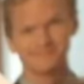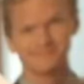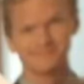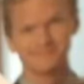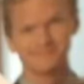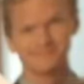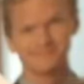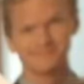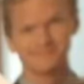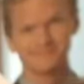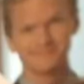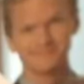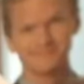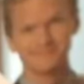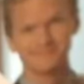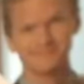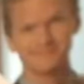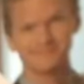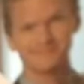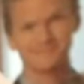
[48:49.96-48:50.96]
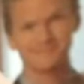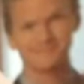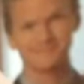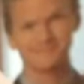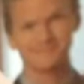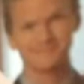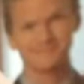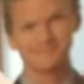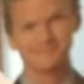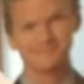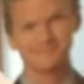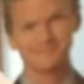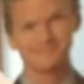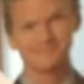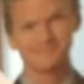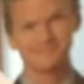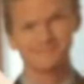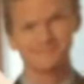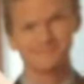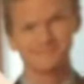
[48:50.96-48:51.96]

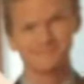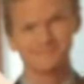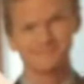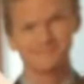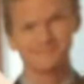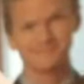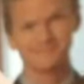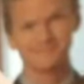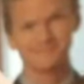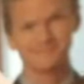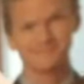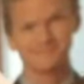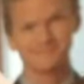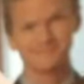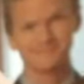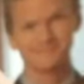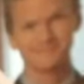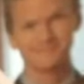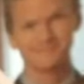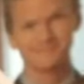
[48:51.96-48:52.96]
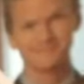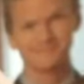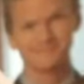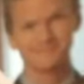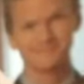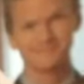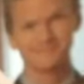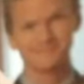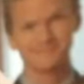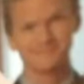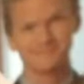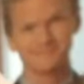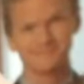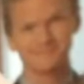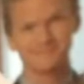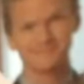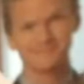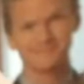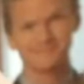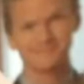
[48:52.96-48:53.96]

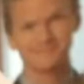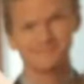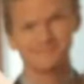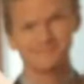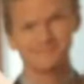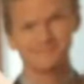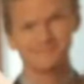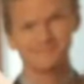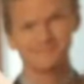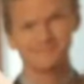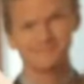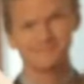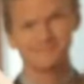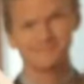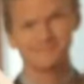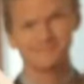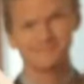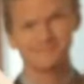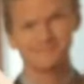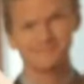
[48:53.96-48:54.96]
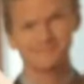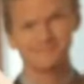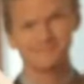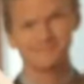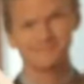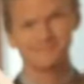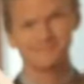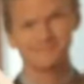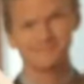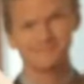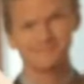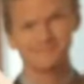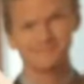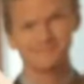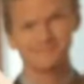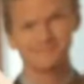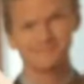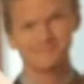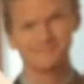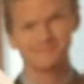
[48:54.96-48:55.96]

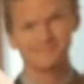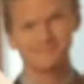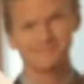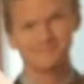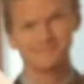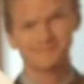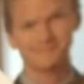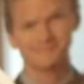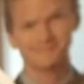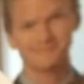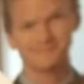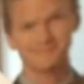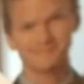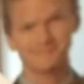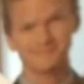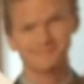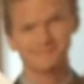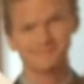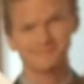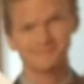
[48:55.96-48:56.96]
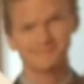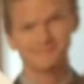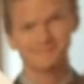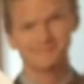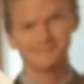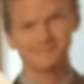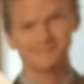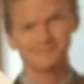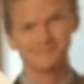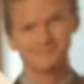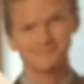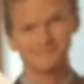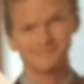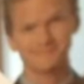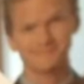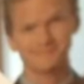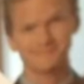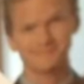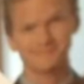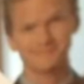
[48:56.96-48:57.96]
(silent)